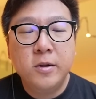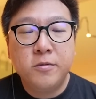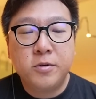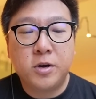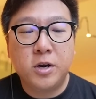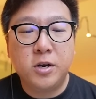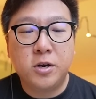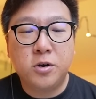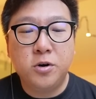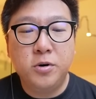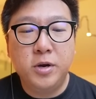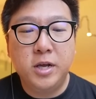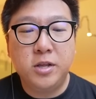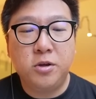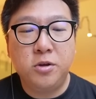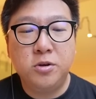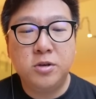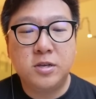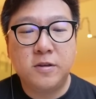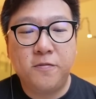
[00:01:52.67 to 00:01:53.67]
Gonna go ahead
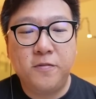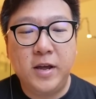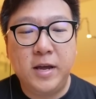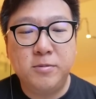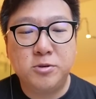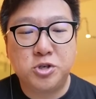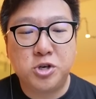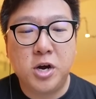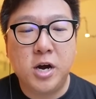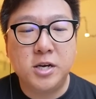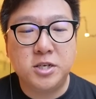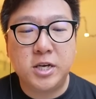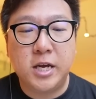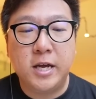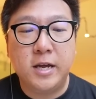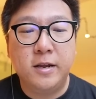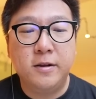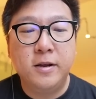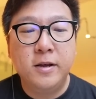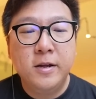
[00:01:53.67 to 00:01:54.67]
to use Flame Charge,
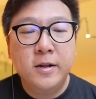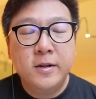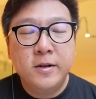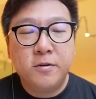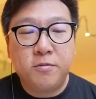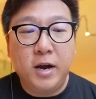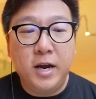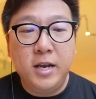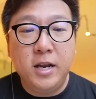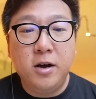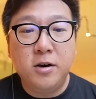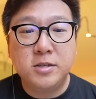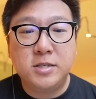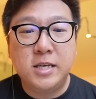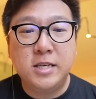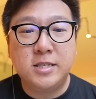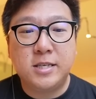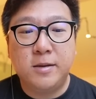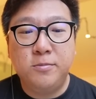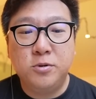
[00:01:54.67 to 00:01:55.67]
and right now,
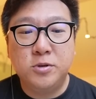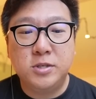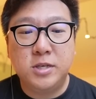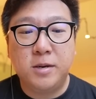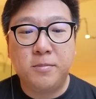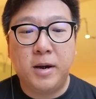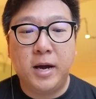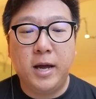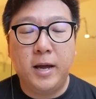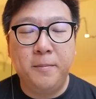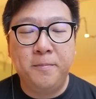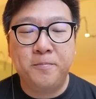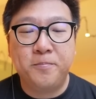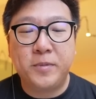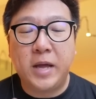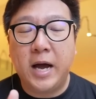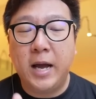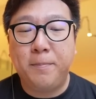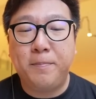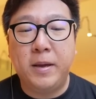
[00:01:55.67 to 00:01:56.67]
since I'm using my
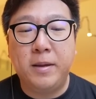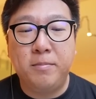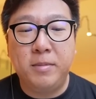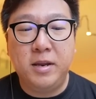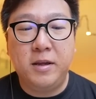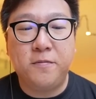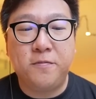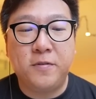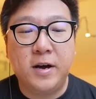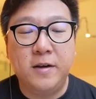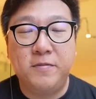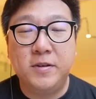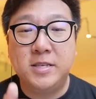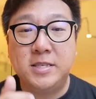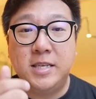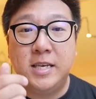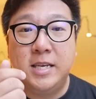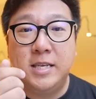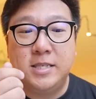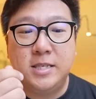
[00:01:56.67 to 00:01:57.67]
iPad Mini 5,
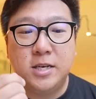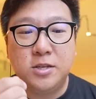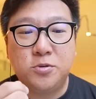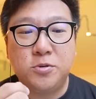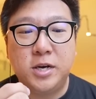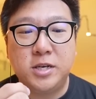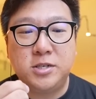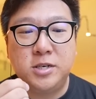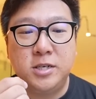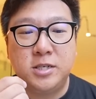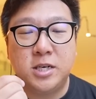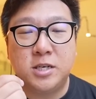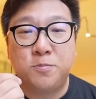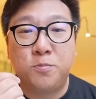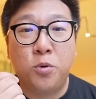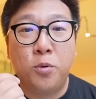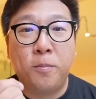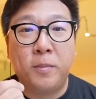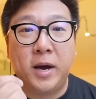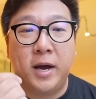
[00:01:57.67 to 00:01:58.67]
it's easier to actually just
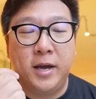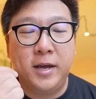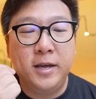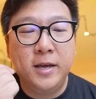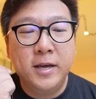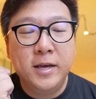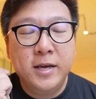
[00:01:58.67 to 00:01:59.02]
put my